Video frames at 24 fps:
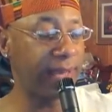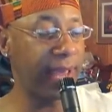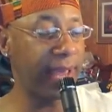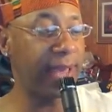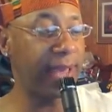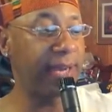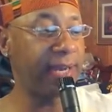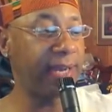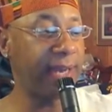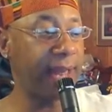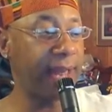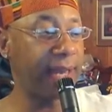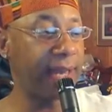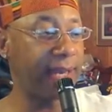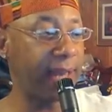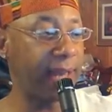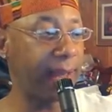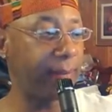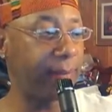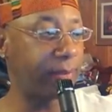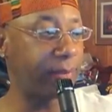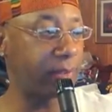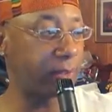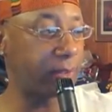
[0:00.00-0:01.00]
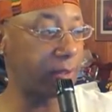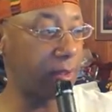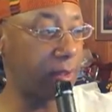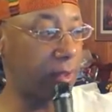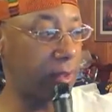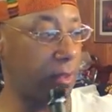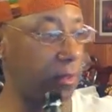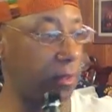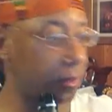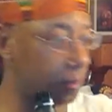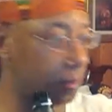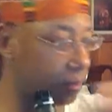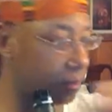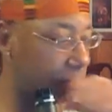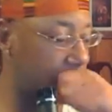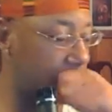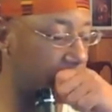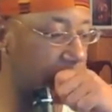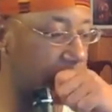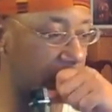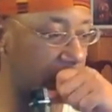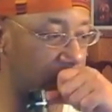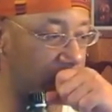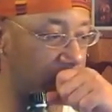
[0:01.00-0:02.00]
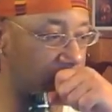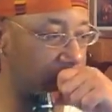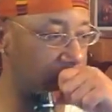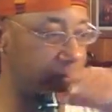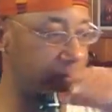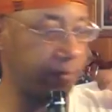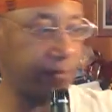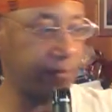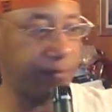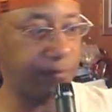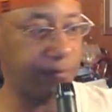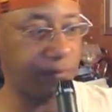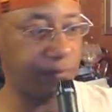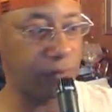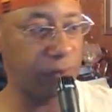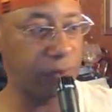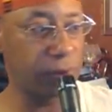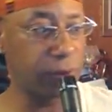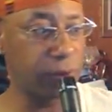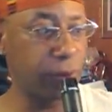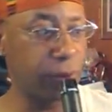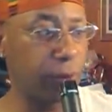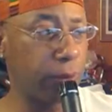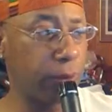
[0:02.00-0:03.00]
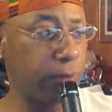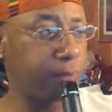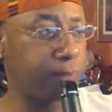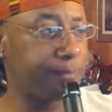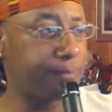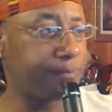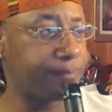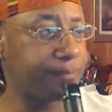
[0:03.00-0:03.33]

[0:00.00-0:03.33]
Canaanite language. Excuse me.